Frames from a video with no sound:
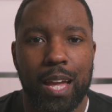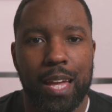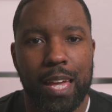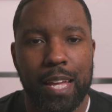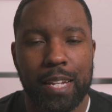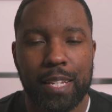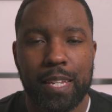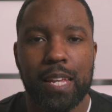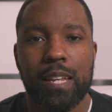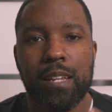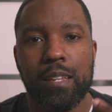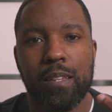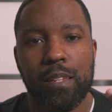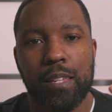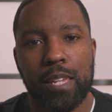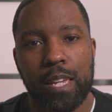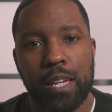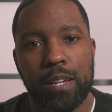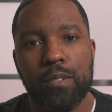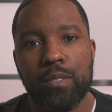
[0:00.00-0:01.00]
it
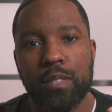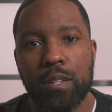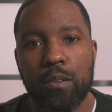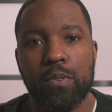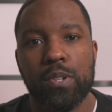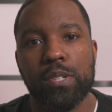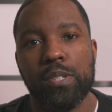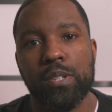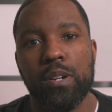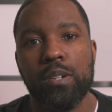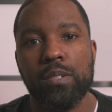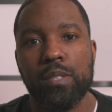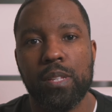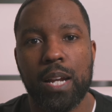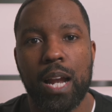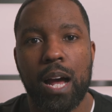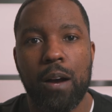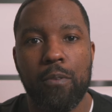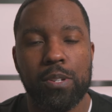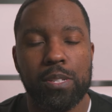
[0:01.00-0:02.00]
didn't yield the results
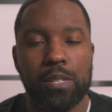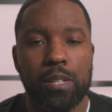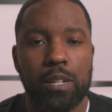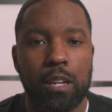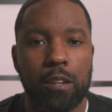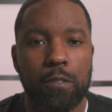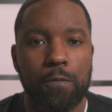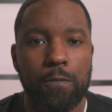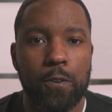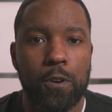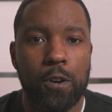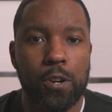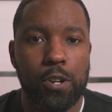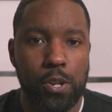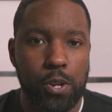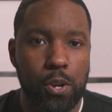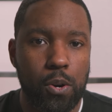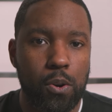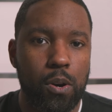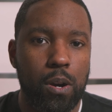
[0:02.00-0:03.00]
that I was looking for,
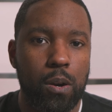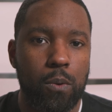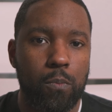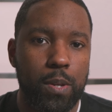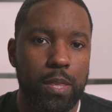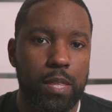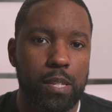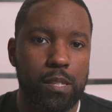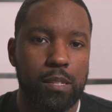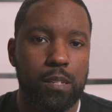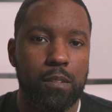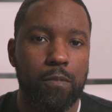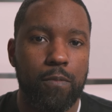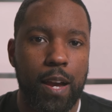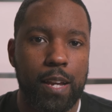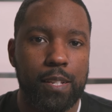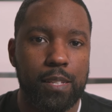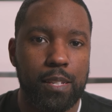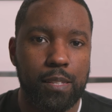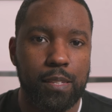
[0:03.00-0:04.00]
nor what this
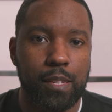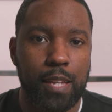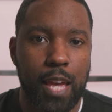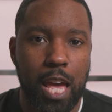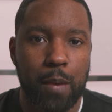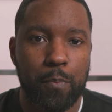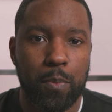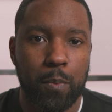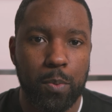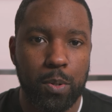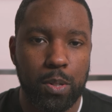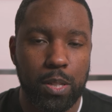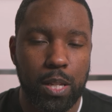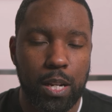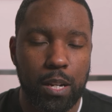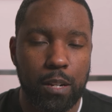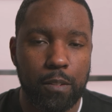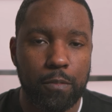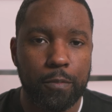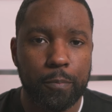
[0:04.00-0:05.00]
device is capable
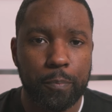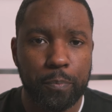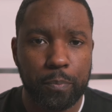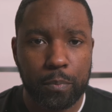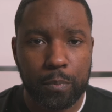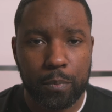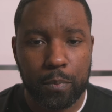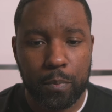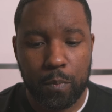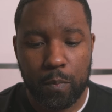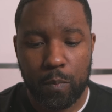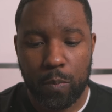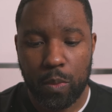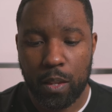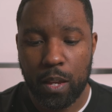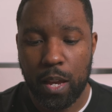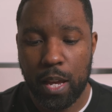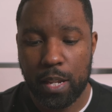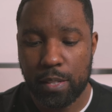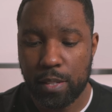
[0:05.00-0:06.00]
of.
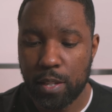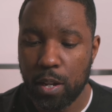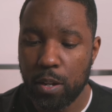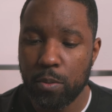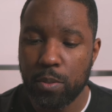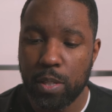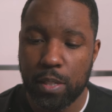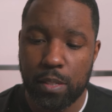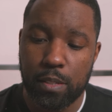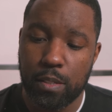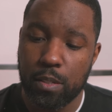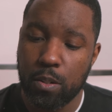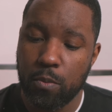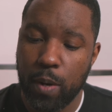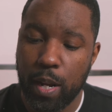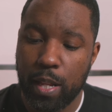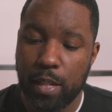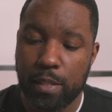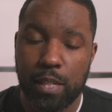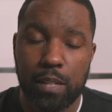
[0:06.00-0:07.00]
And so this is a
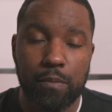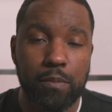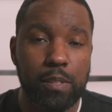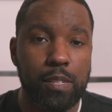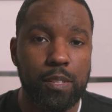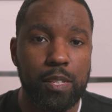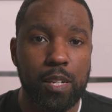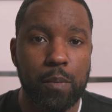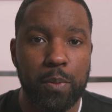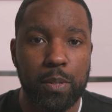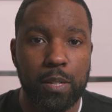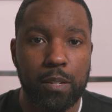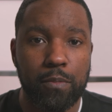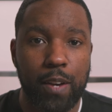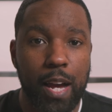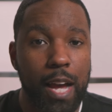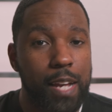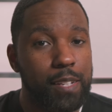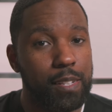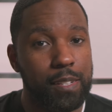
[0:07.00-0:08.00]
relatively simple
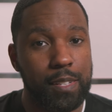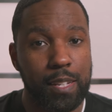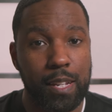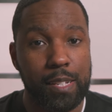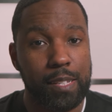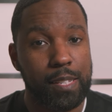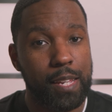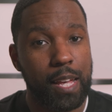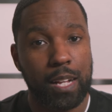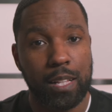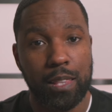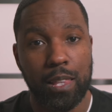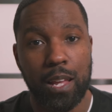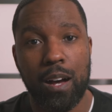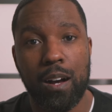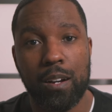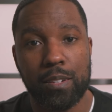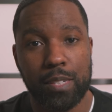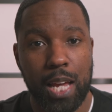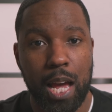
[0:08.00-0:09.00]
device. It didn't take a
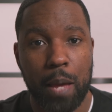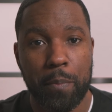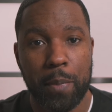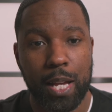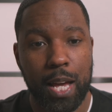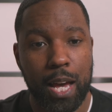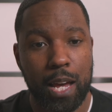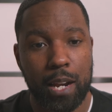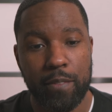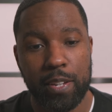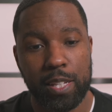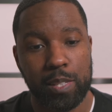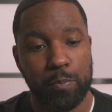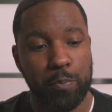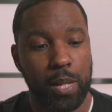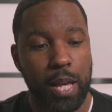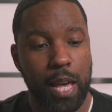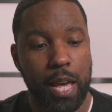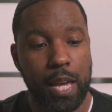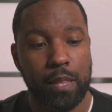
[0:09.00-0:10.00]
long time to kind of
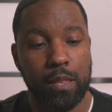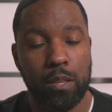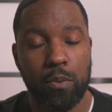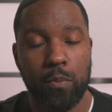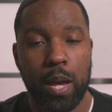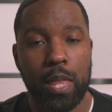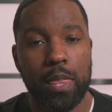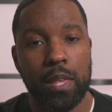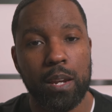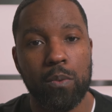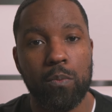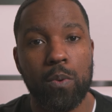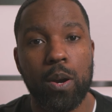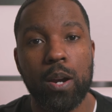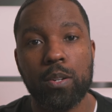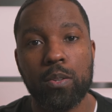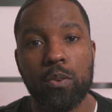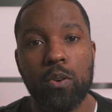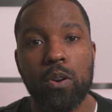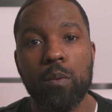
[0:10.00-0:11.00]
explain the way that it
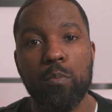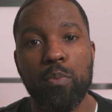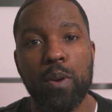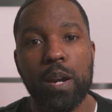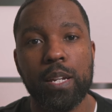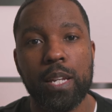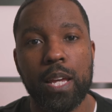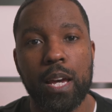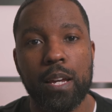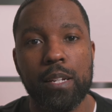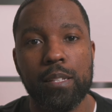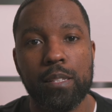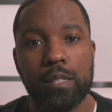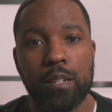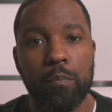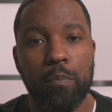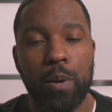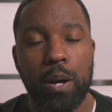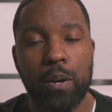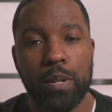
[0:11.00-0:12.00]
worked or break down its
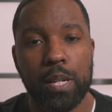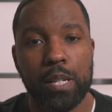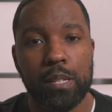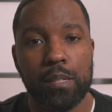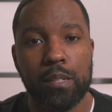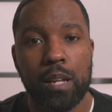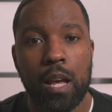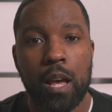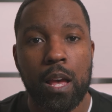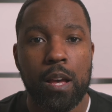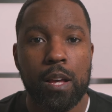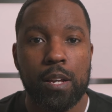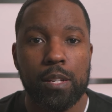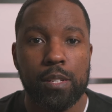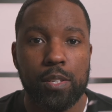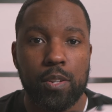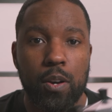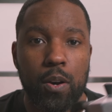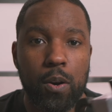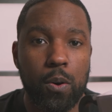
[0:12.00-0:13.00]
components.
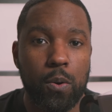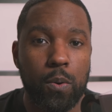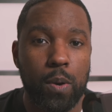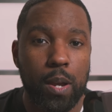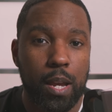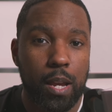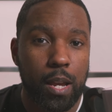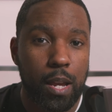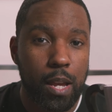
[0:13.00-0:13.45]
So